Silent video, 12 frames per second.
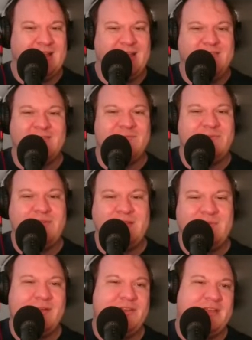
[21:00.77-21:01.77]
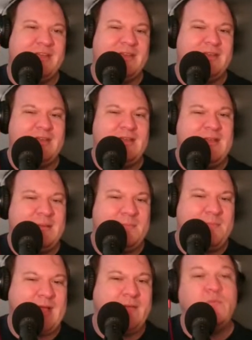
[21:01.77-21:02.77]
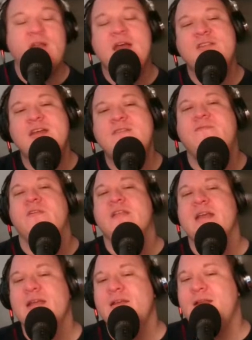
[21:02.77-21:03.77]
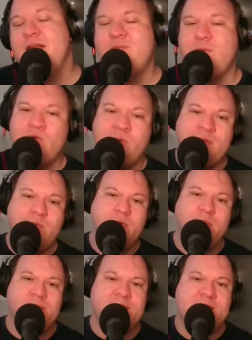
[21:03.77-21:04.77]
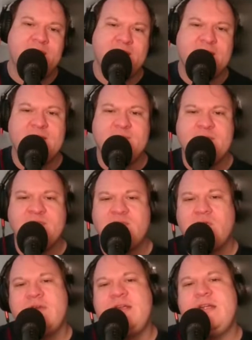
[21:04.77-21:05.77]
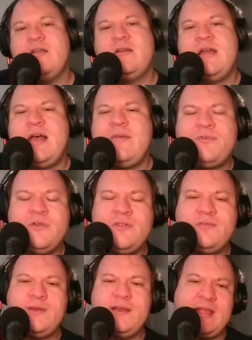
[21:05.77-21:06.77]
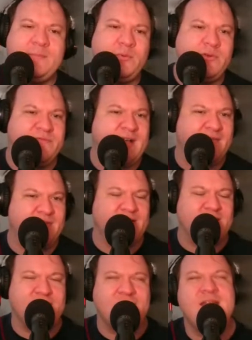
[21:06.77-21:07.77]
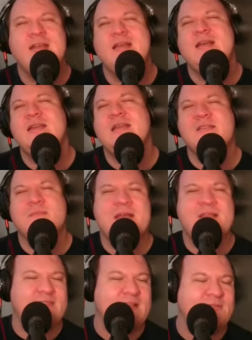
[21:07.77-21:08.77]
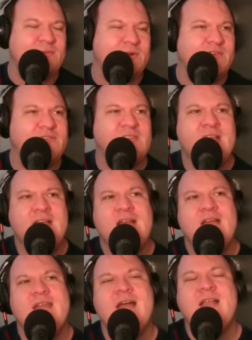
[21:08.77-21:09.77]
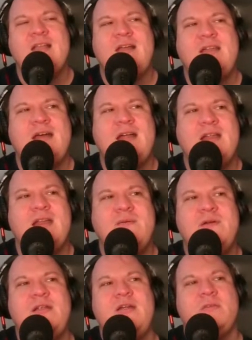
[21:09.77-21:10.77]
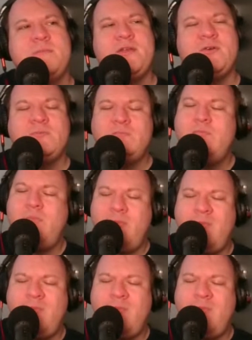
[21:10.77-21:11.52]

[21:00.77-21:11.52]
It's really well done. But we're not done for today, as we normally would be. As I give my score here, I'll throw this one an 8.5 out of 10. Not the best, not the worst, not anywhere near the middle.